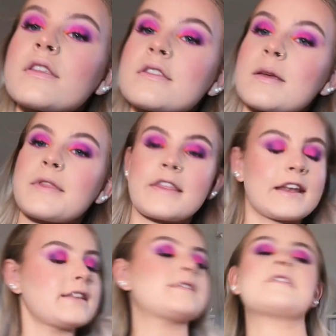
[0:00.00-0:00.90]
Something that
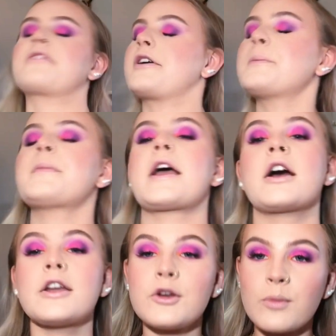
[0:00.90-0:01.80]
is different, I
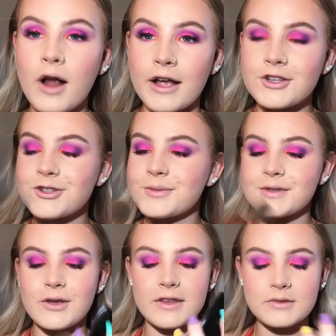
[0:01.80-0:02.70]
got a new brush.
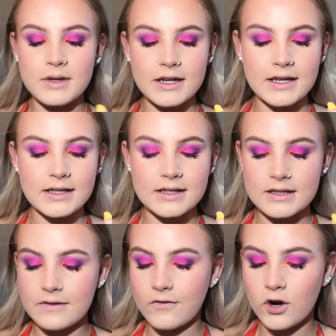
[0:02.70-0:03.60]
So this one is
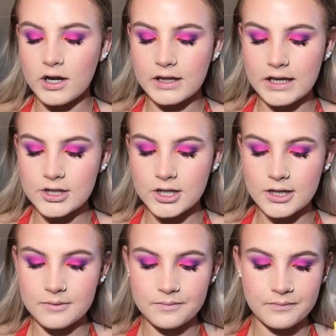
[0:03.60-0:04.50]
Sephora
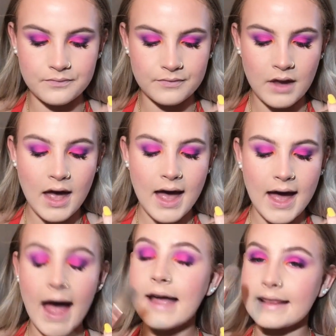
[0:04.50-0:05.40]
Collection
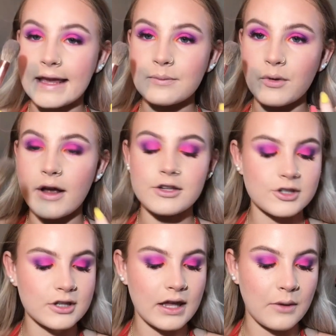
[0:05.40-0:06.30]
highlight
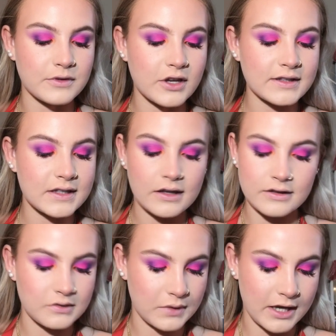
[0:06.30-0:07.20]
brush. It was on sale
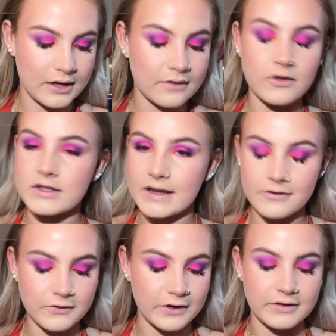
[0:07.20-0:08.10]
this week for
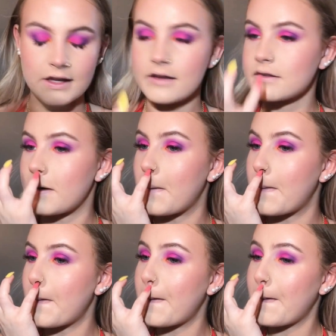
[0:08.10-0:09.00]
$7.50, so